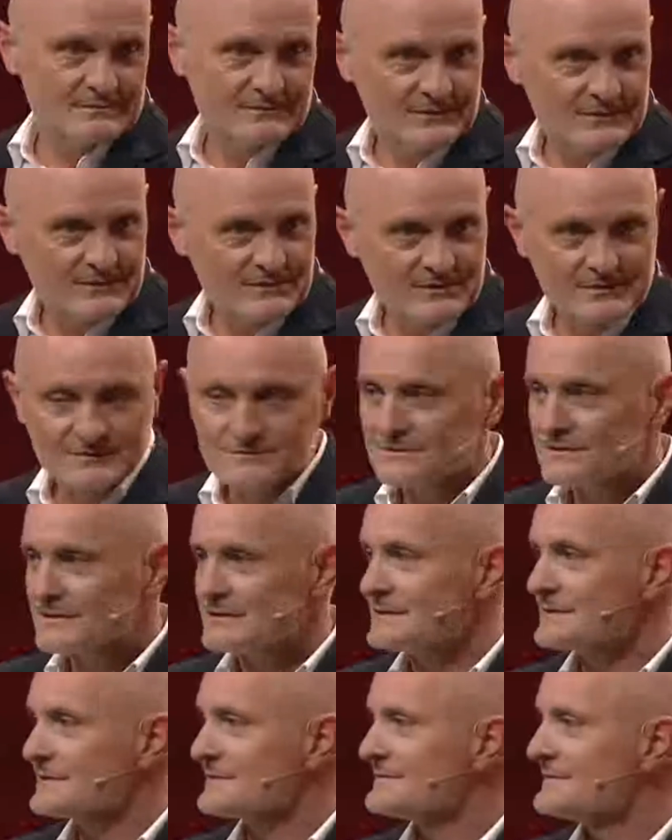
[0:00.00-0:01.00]
you
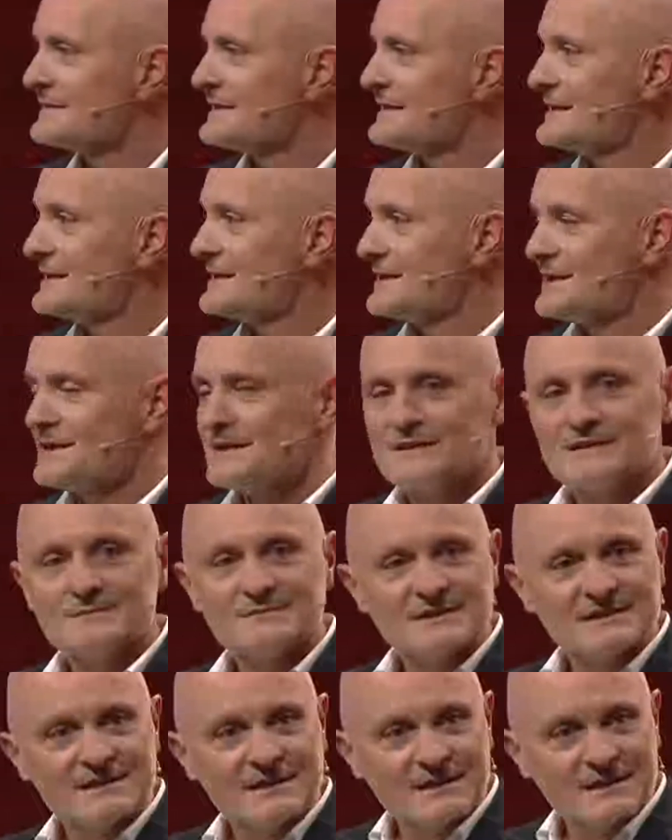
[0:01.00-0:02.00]
know, the
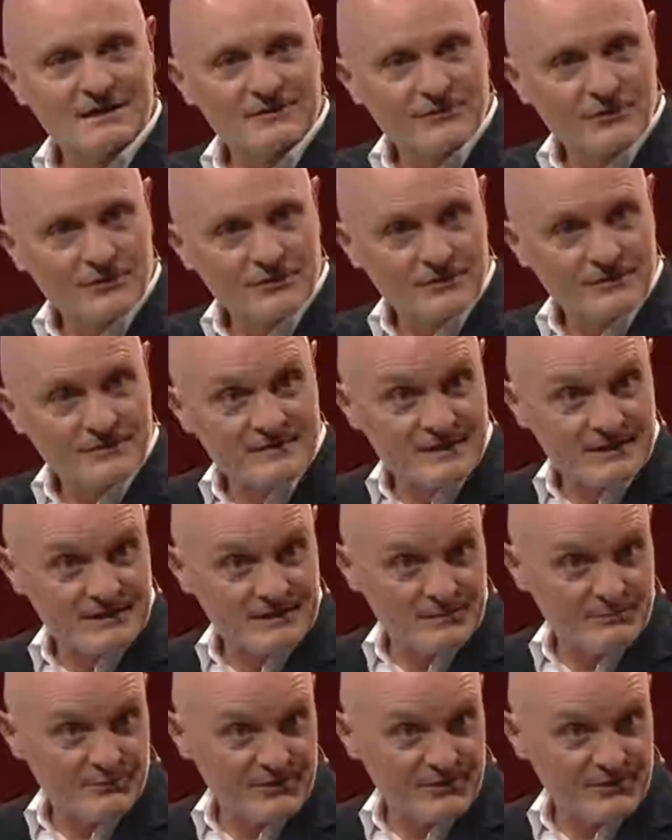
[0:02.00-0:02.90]
material for your 3D